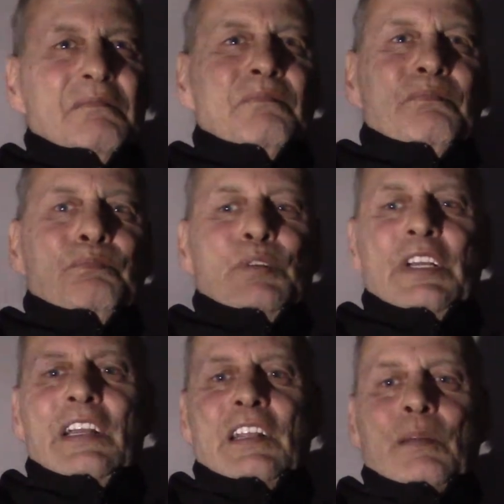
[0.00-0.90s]
putting
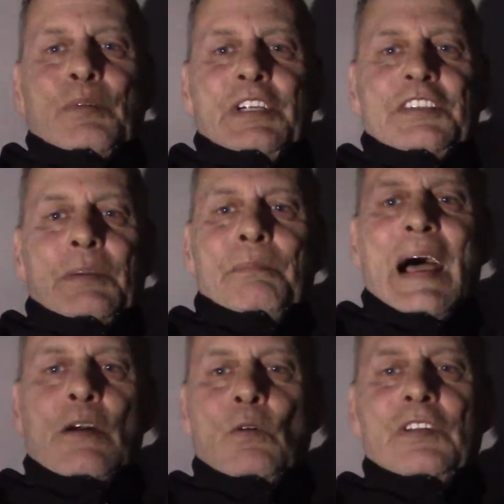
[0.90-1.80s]
a little pressure
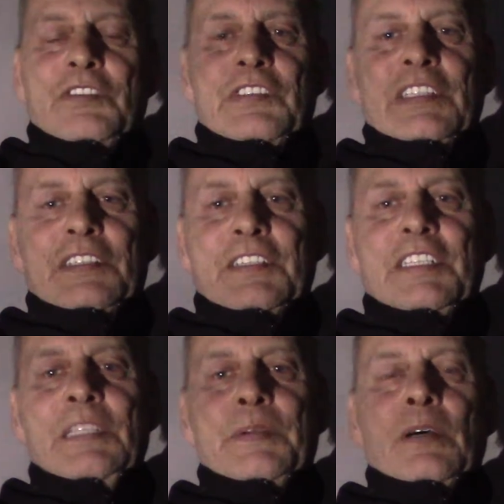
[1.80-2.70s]
backwards to, to
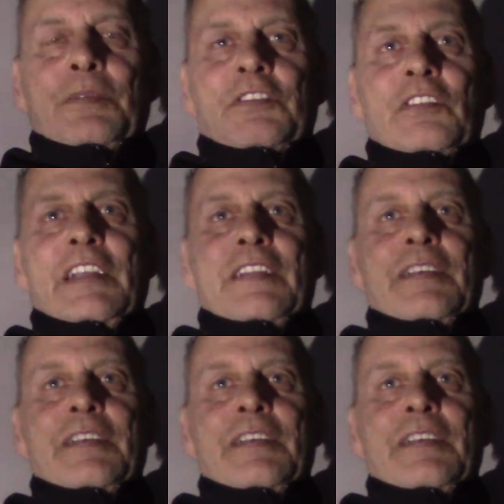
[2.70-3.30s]
keep it up straight.